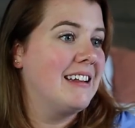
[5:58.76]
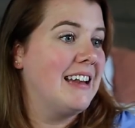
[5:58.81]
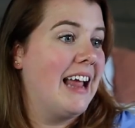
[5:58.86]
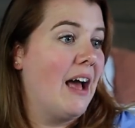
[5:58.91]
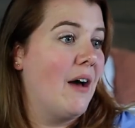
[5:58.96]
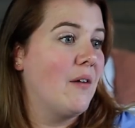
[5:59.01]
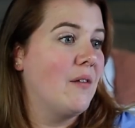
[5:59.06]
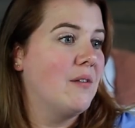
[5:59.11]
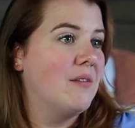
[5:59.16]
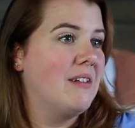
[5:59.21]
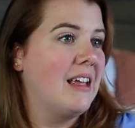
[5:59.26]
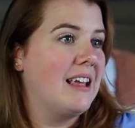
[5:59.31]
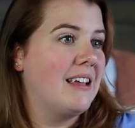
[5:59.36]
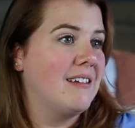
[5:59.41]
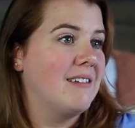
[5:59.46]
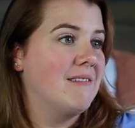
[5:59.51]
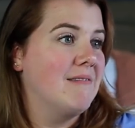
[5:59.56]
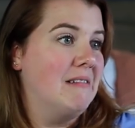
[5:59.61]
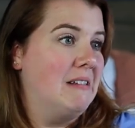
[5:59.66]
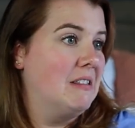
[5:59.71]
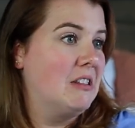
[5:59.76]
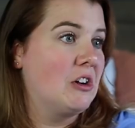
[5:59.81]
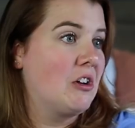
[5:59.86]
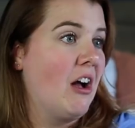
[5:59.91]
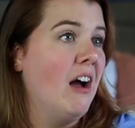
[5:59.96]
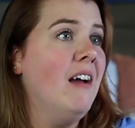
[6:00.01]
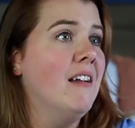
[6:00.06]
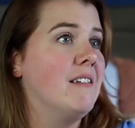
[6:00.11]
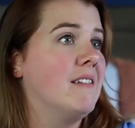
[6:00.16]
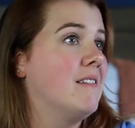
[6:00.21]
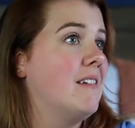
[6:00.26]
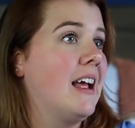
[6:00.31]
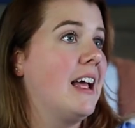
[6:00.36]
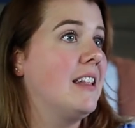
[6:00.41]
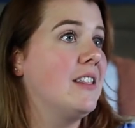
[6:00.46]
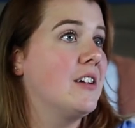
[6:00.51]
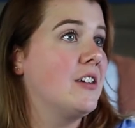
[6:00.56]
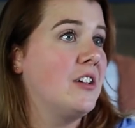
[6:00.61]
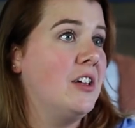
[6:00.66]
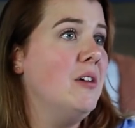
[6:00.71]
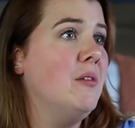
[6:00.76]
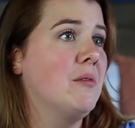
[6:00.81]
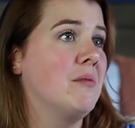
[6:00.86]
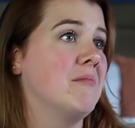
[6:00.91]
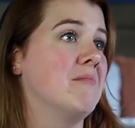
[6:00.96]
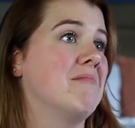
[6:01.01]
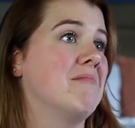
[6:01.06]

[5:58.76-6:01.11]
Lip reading: now, like, they're gone, and they're you.